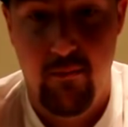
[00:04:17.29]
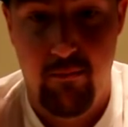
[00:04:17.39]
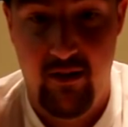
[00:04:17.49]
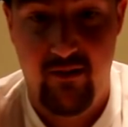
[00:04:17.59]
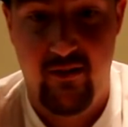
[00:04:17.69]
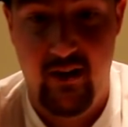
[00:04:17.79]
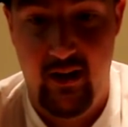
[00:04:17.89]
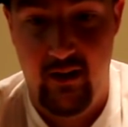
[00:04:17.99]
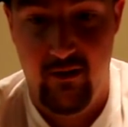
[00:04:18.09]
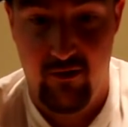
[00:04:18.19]
This
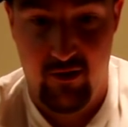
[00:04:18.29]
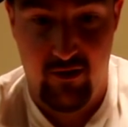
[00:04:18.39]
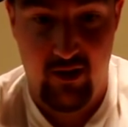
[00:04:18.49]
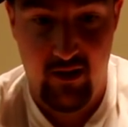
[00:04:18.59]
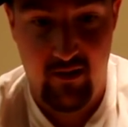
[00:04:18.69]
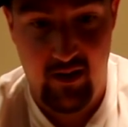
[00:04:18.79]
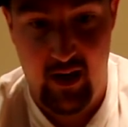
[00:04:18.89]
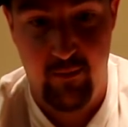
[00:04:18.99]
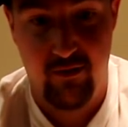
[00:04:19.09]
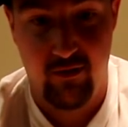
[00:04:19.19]
thing is just
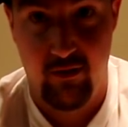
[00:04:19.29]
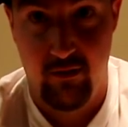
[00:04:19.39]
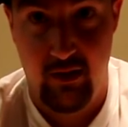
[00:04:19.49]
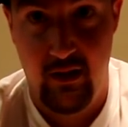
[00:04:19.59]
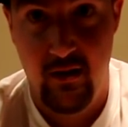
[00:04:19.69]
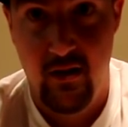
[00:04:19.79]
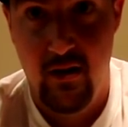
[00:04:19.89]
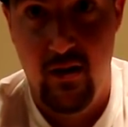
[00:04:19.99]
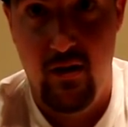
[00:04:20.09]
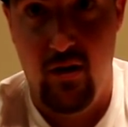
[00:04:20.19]
absolutely
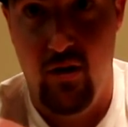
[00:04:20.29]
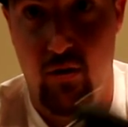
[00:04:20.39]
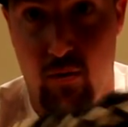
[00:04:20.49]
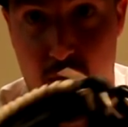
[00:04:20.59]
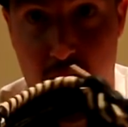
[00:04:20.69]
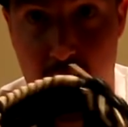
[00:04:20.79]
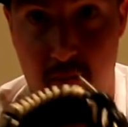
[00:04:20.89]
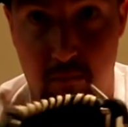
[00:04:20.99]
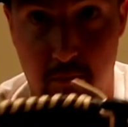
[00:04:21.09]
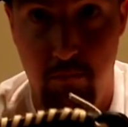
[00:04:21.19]

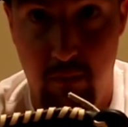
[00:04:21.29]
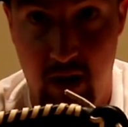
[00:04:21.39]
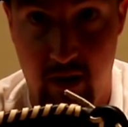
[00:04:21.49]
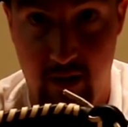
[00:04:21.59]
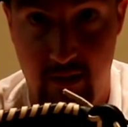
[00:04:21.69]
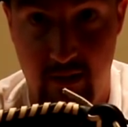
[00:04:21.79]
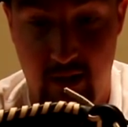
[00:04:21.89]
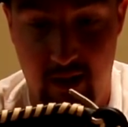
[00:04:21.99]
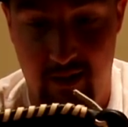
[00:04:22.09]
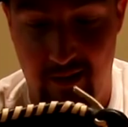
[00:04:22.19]

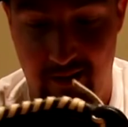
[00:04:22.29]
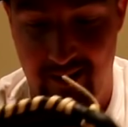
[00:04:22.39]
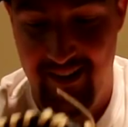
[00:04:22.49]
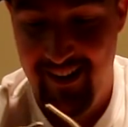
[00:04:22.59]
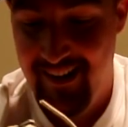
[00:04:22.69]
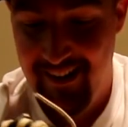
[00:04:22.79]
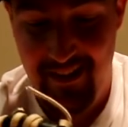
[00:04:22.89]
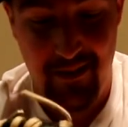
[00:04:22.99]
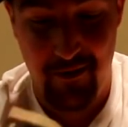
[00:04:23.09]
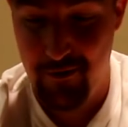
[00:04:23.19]
humongous.
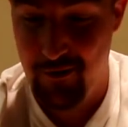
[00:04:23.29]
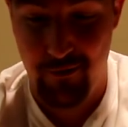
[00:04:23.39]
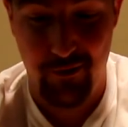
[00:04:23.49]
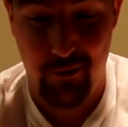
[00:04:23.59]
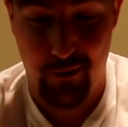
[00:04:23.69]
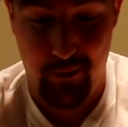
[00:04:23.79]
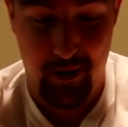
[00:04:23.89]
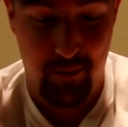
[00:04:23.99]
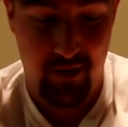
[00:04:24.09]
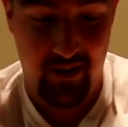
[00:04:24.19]
There's no other way
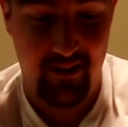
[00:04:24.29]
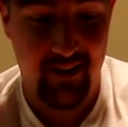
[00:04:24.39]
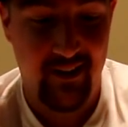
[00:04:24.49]
to put it.